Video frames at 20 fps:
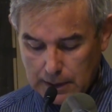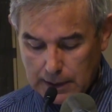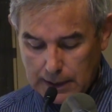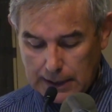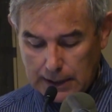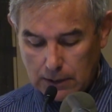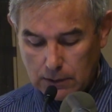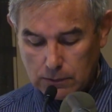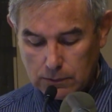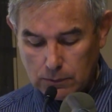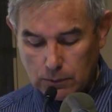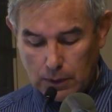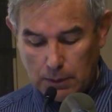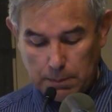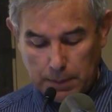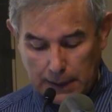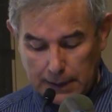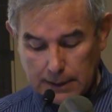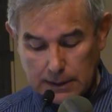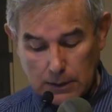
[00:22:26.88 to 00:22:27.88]
Now, when
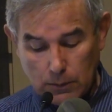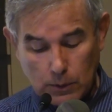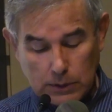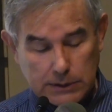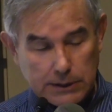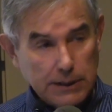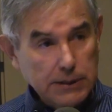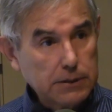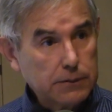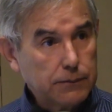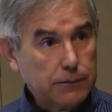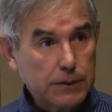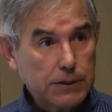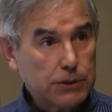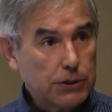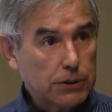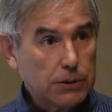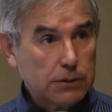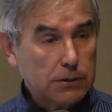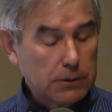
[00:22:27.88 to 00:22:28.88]
painted with such
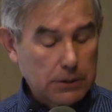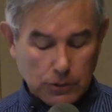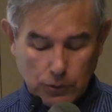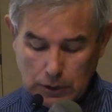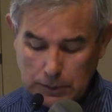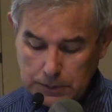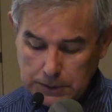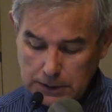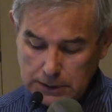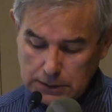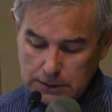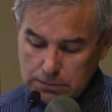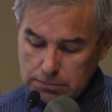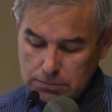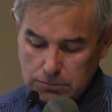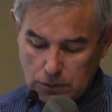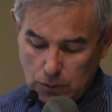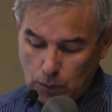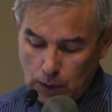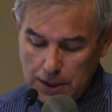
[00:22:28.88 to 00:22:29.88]
vicious descriptions,
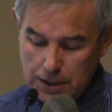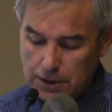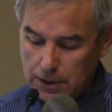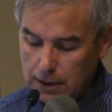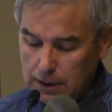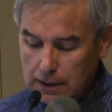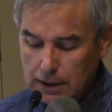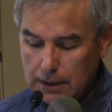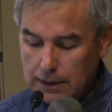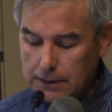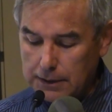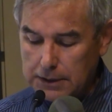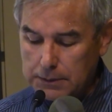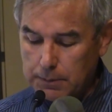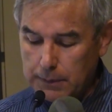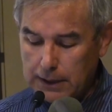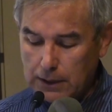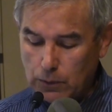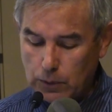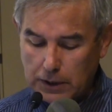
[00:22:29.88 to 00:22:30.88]
no wonder these
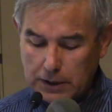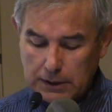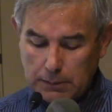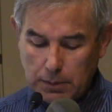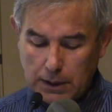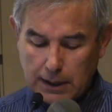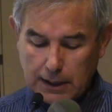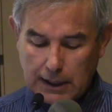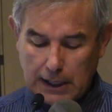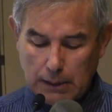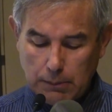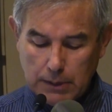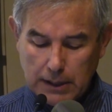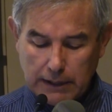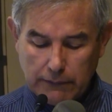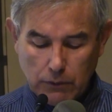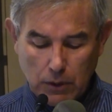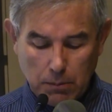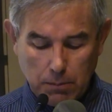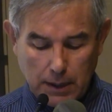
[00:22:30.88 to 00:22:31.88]
men quickly became and
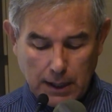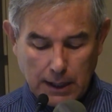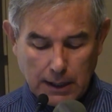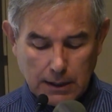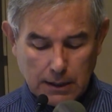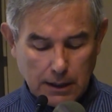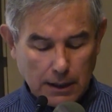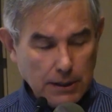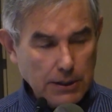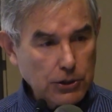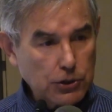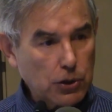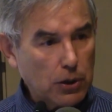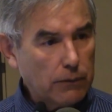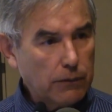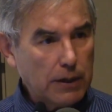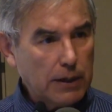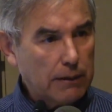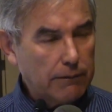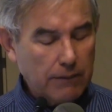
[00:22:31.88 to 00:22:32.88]
have remained
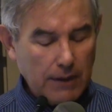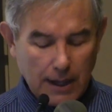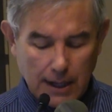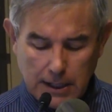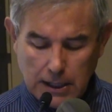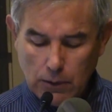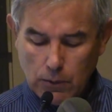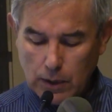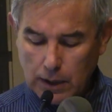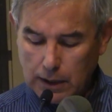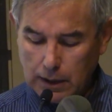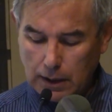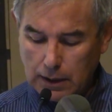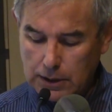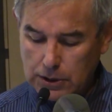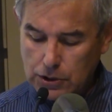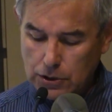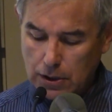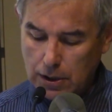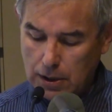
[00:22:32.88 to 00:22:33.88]
undeserving of any
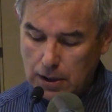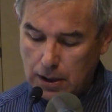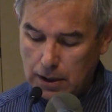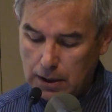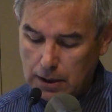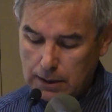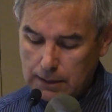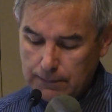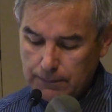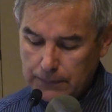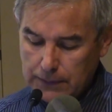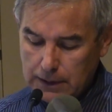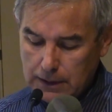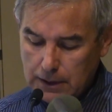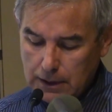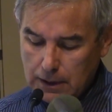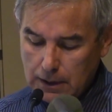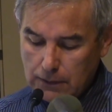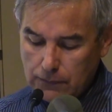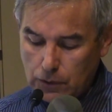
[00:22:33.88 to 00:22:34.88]
recognition and honor.
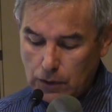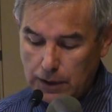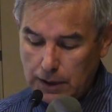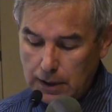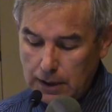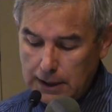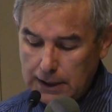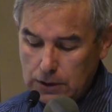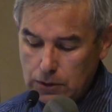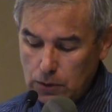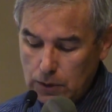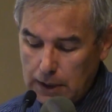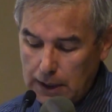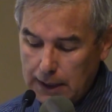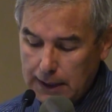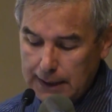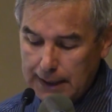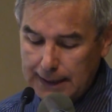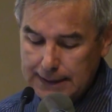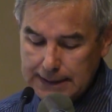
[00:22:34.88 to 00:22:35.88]
For nearly 2
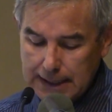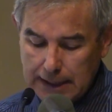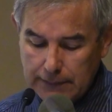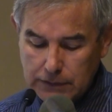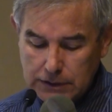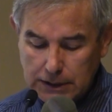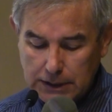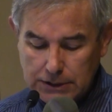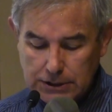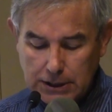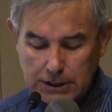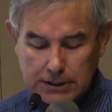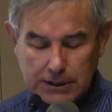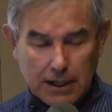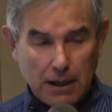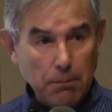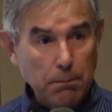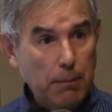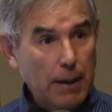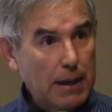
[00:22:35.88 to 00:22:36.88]
decades, I have
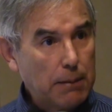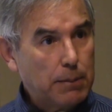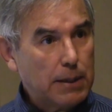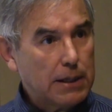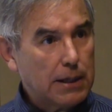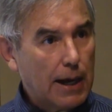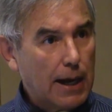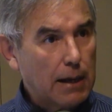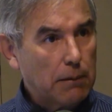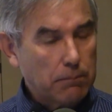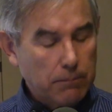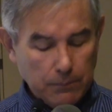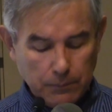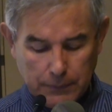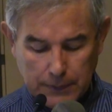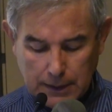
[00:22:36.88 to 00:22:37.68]
suggested it may be time